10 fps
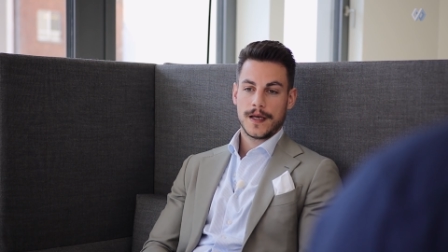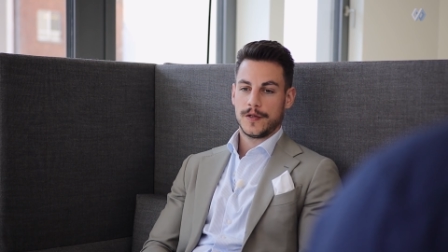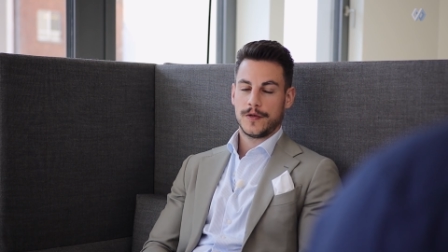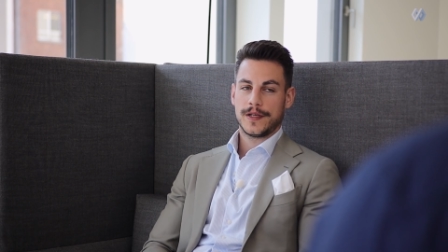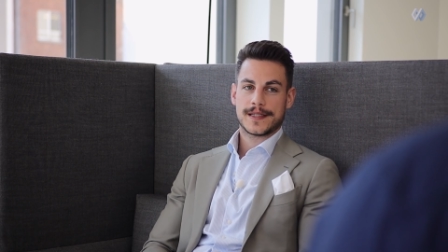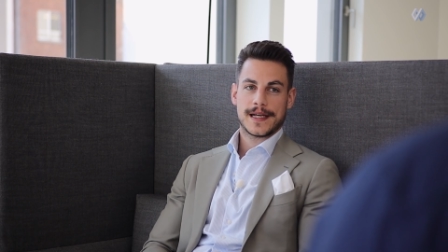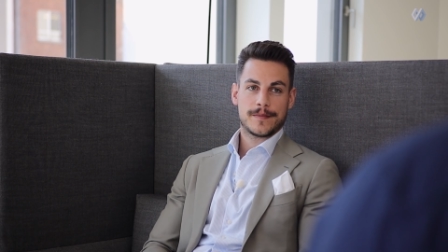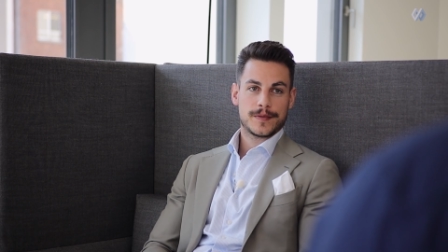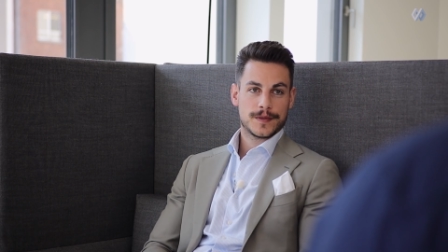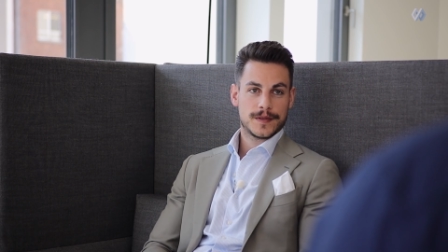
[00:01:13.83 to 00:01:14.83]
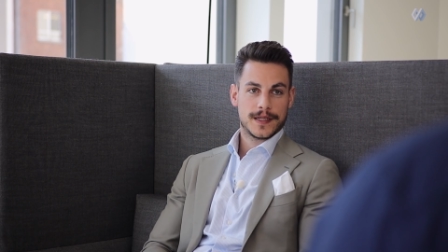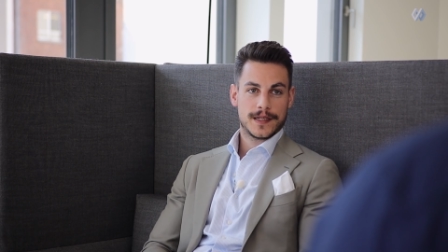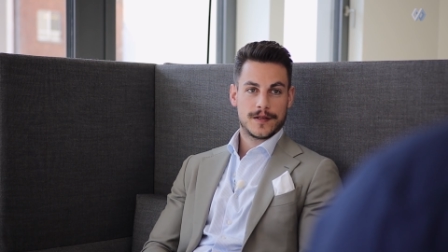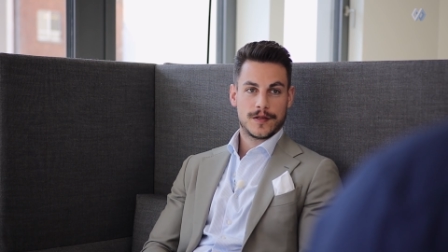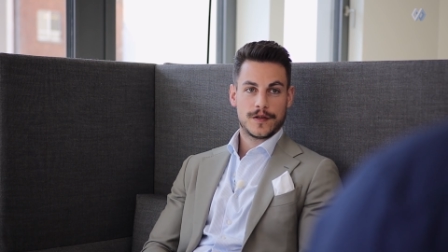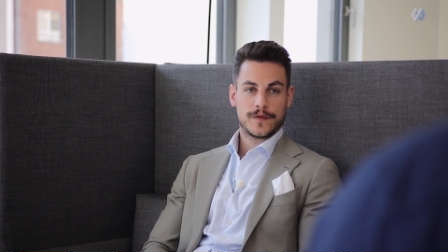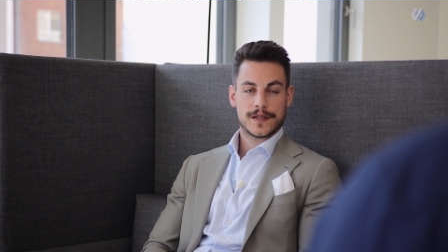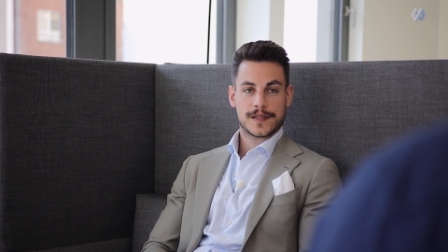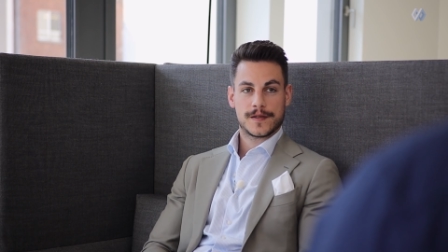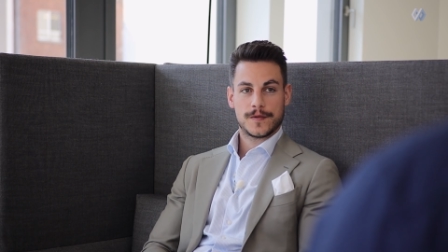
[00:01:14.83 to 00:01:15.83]
A good example that a lot of
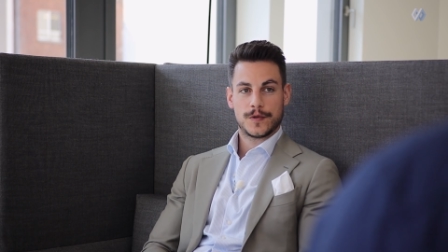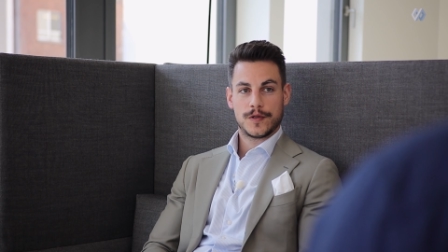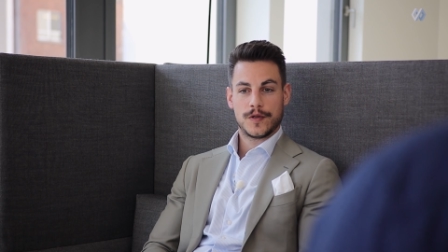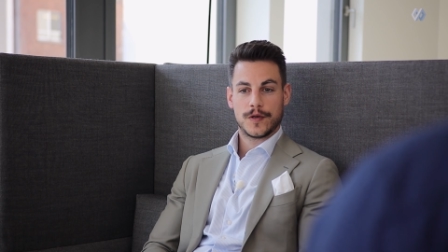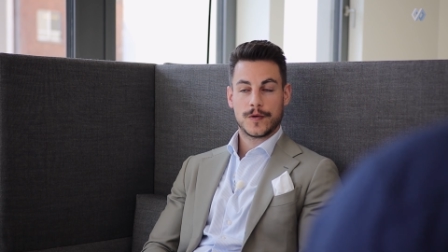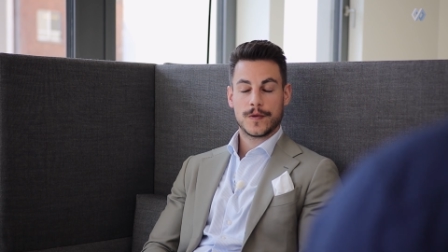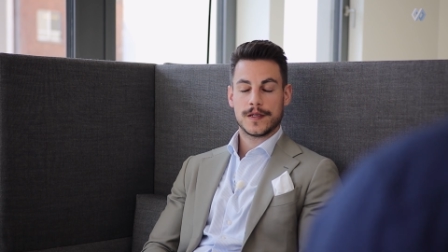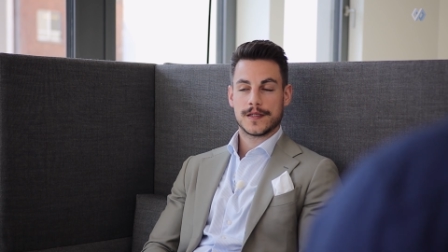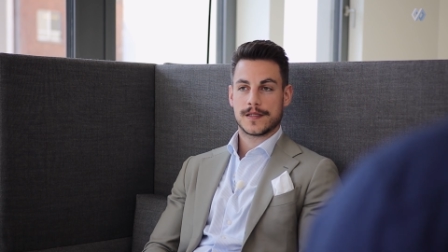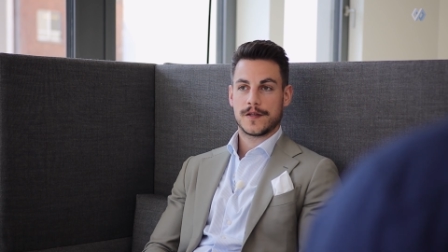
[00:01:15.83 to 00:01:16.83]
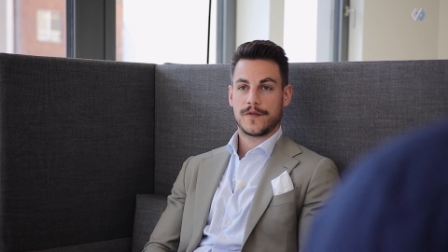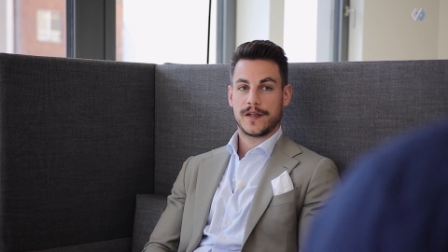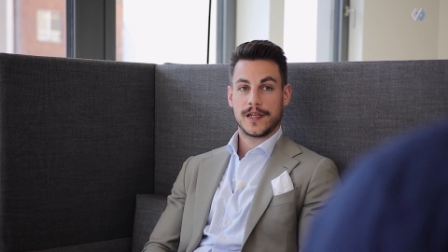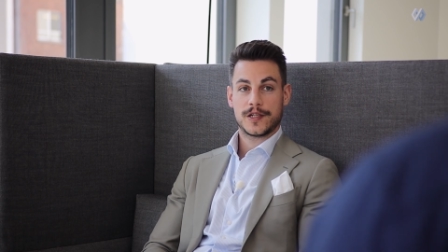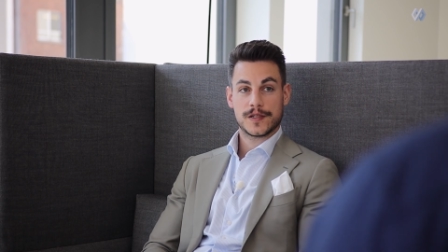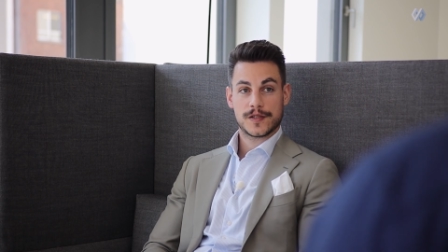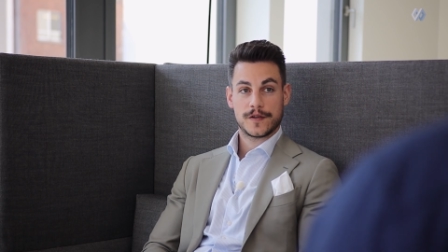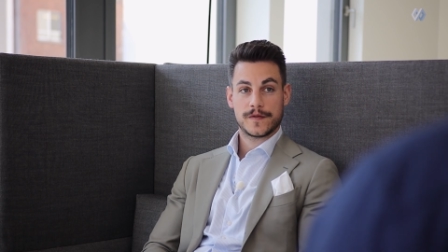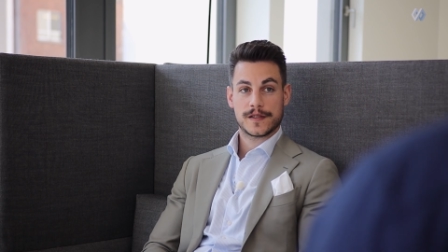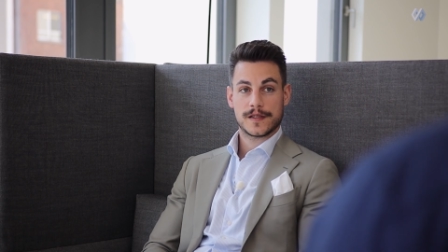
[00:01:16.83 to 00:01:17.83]
us would know is the financial
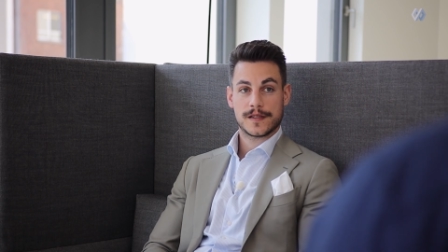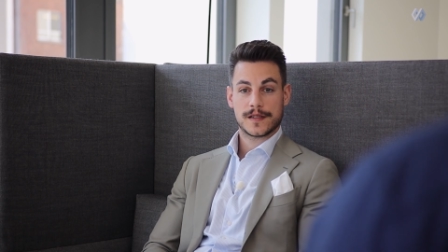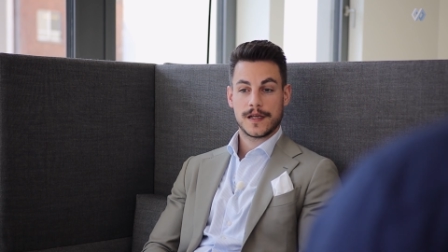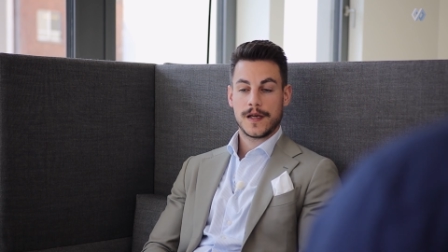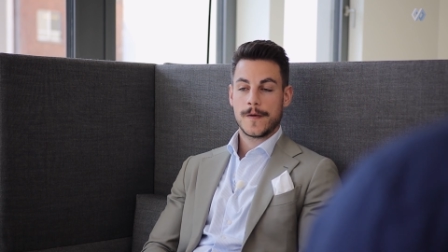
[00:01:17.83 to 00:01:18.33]
services.